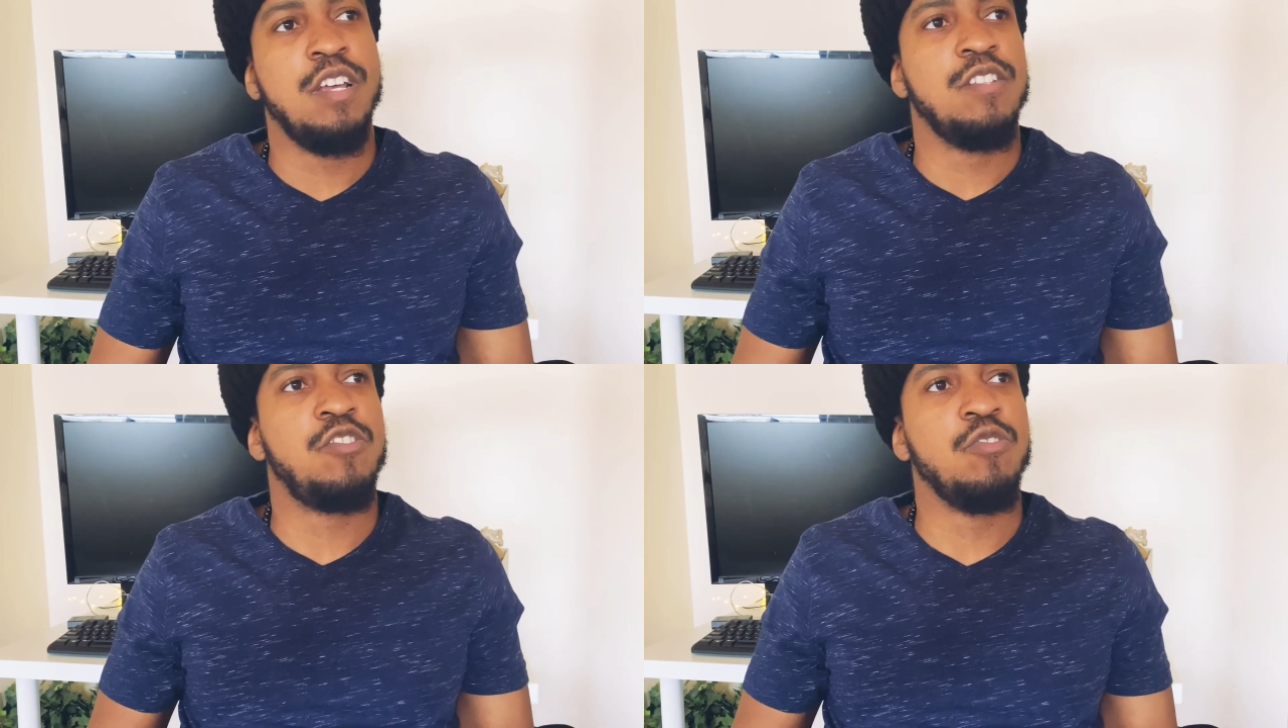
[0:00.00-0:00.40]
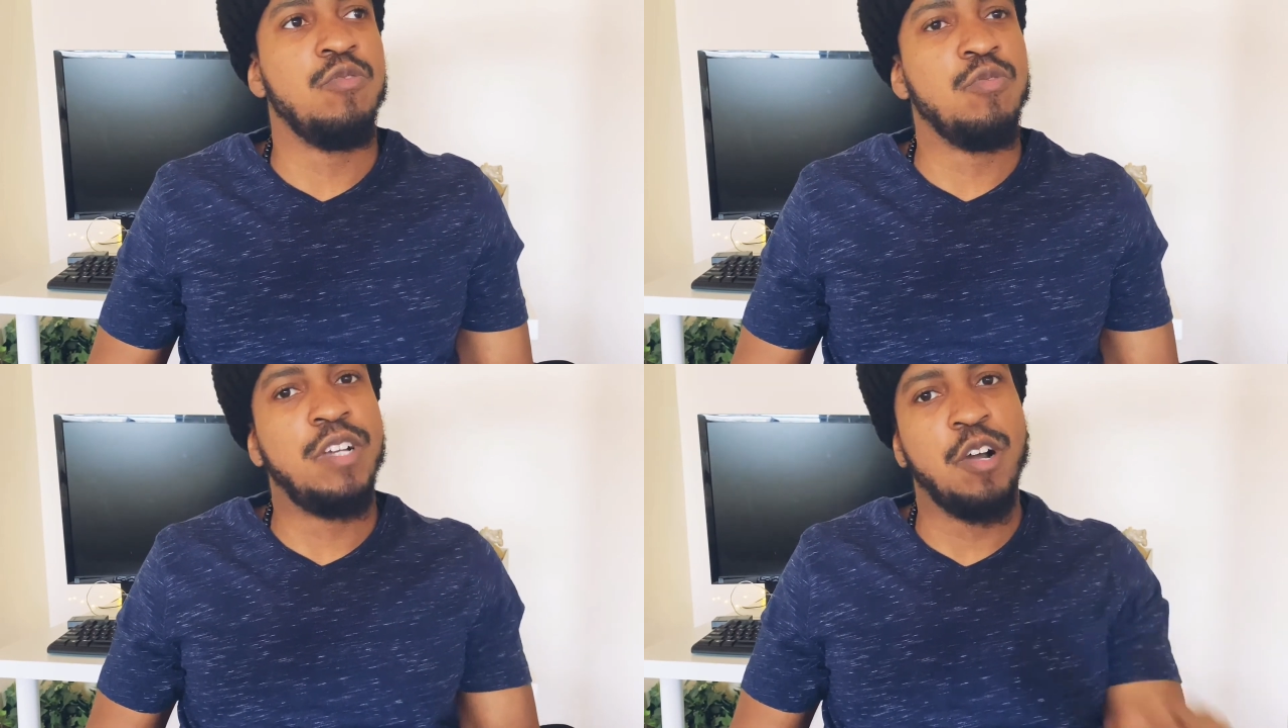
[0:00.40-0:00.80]

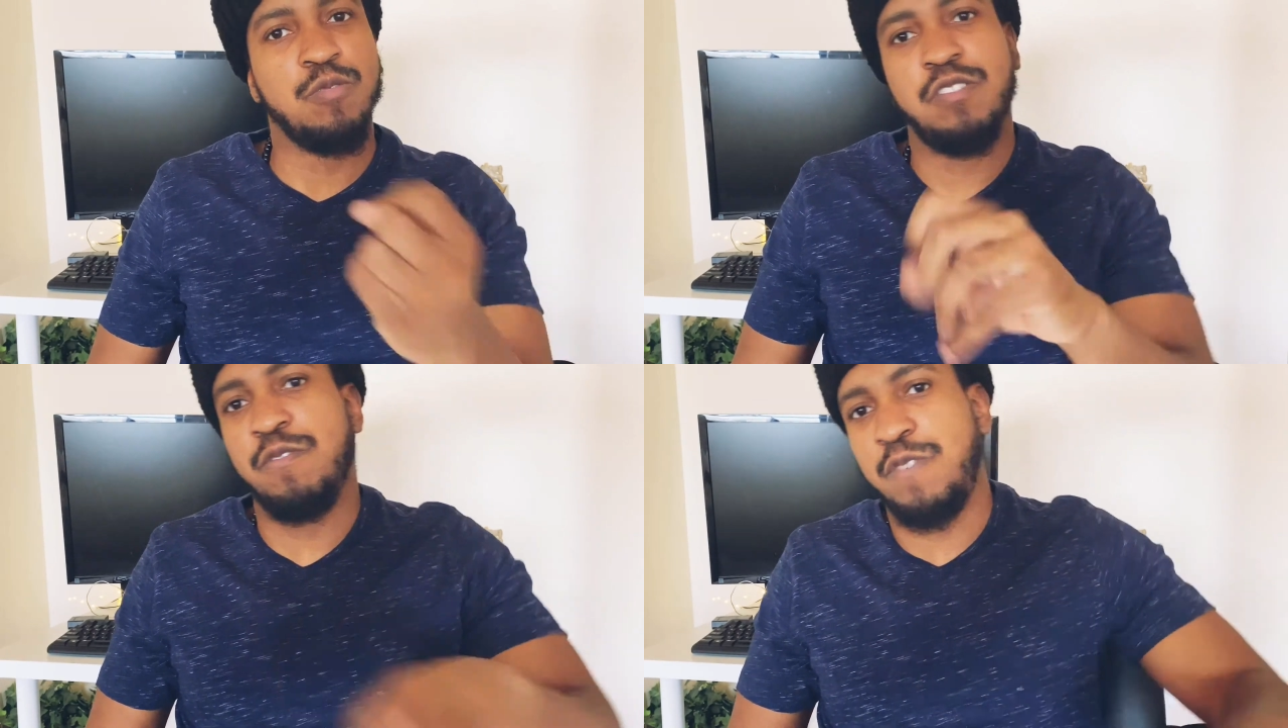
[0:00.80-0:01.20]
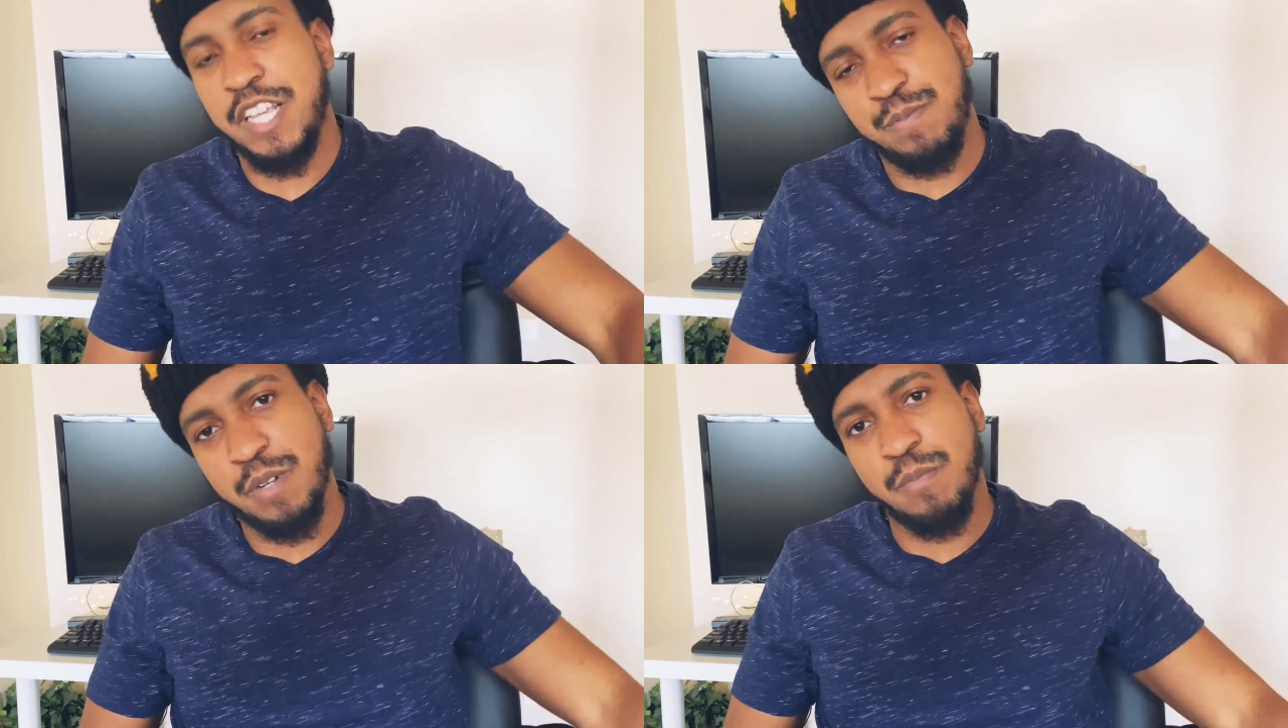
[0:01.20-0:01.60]
to go to
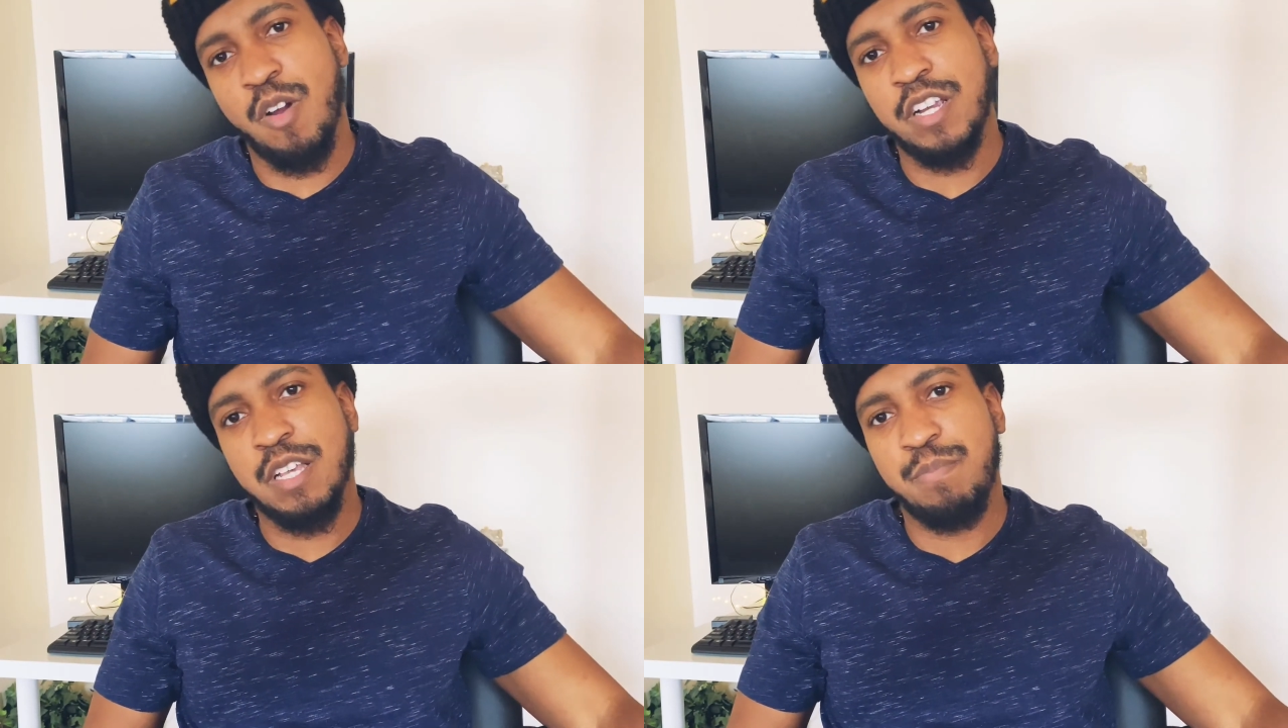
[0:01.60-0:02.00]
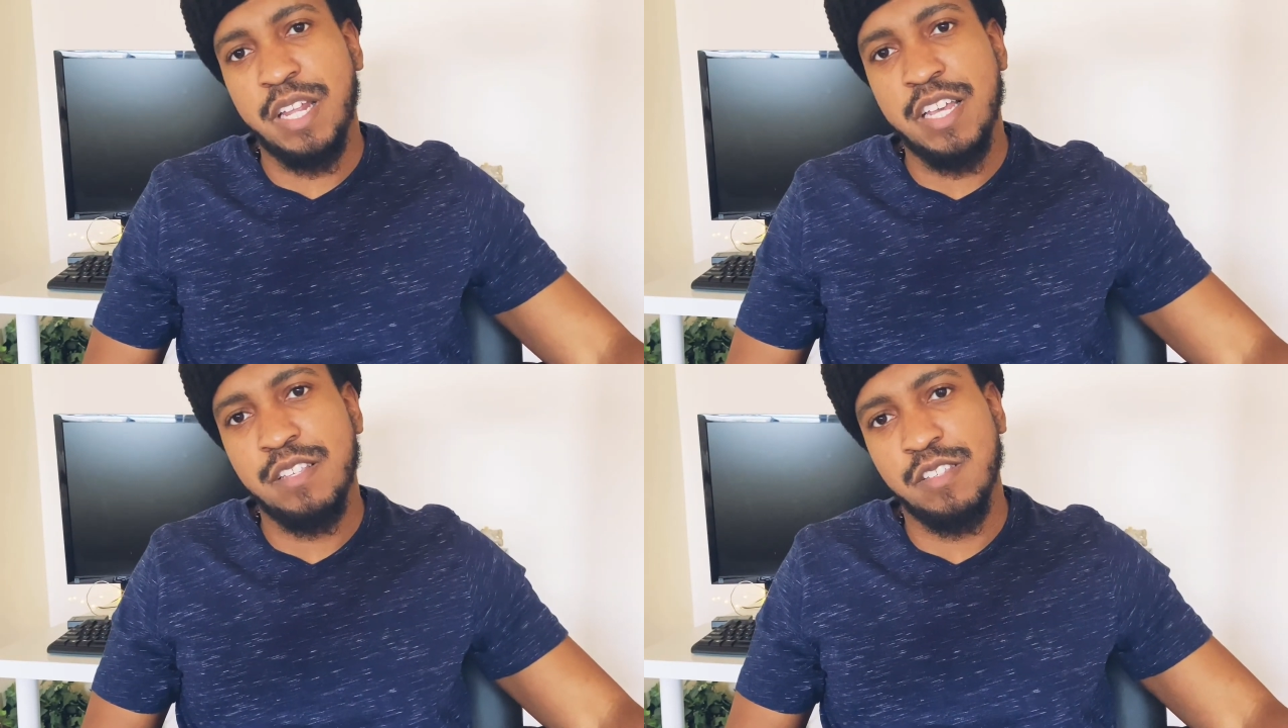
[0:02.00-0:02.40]
Facebook Marketplace.